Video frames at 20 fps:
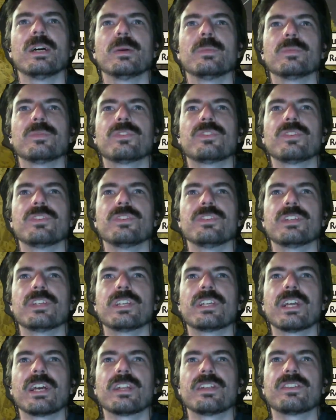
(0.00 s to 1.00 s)
So you can
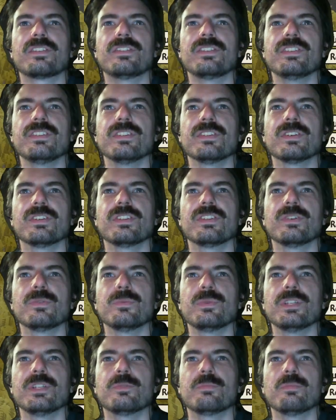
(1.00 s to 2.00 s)
kind of see the
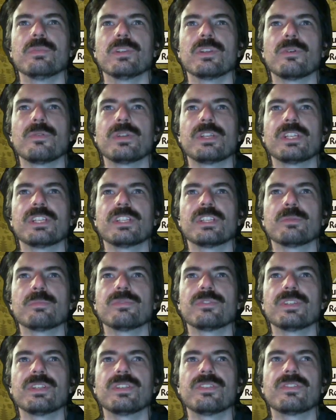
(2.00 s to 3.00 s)
wheat blowing in the
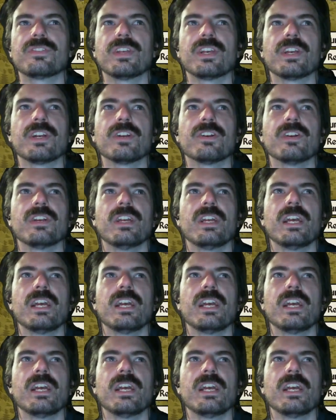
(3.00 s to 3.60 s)
breeze there.